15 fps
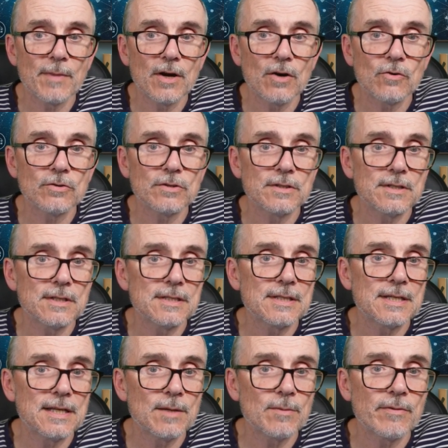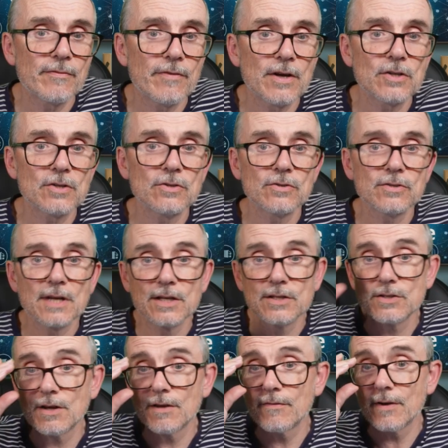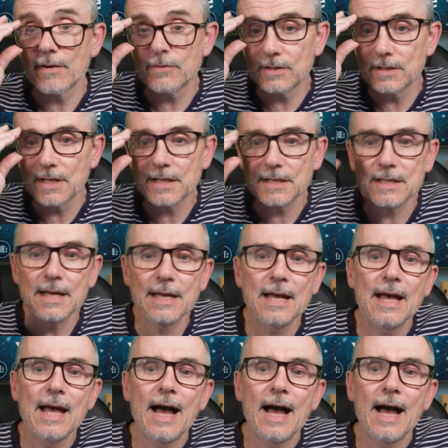My audience is senior professionals aged 35 to 60.